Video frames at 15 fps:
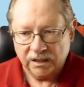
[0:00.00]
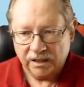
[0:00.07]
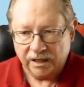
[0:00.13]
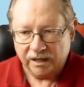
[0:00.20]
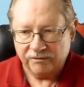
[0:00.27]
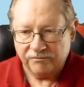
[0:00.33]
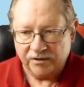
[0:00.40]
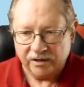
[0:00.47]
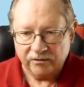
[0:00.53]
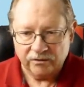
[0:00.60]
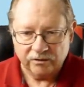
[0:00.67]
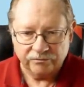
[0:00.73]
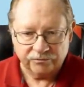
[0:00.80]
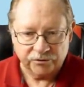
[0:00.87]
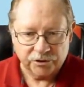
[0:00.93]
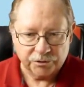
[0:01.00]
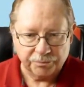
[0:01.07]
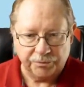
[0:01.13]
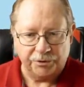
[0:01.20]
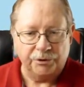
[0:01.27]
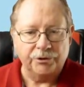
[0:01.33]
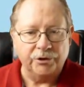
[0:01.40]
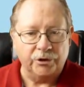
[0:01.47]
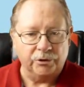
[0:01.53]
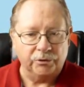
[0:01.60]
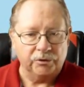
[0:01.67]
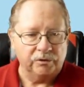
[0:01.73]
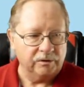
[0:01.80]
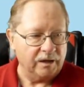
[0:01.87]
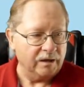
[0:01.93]
I found the first pure node
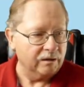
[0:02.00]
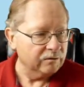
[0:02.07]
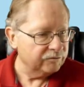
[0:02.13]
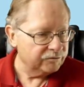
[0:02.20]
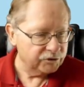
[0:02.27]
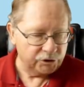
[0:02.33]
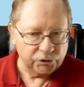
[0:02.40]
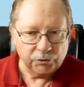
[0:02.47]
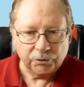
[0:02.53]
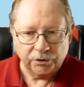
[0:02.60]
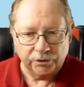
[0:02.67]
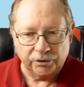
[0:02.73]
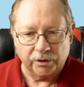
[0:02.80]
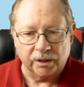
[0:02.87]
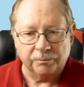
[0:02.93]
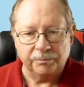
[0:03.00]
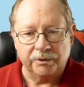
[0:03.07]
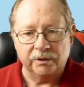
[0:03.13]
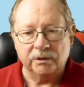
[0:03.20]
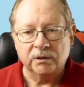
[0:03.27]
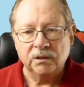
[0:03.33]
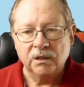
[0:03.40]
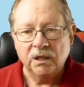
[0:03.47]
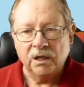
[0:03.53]
out of 2 that are up here.